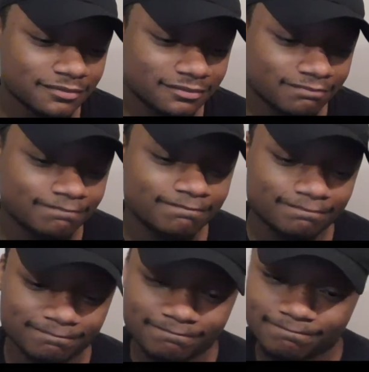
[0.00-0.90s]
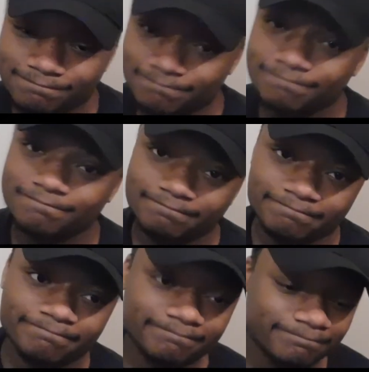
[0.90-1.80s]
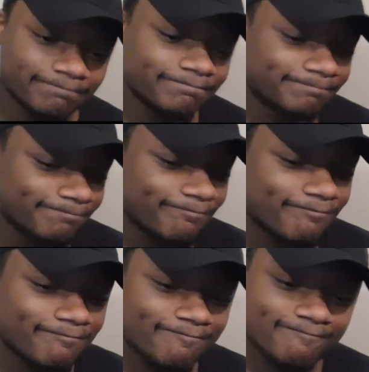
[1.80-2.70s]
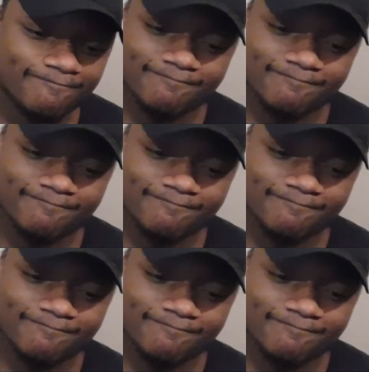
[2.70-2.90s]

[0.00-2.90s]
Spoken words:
(silence)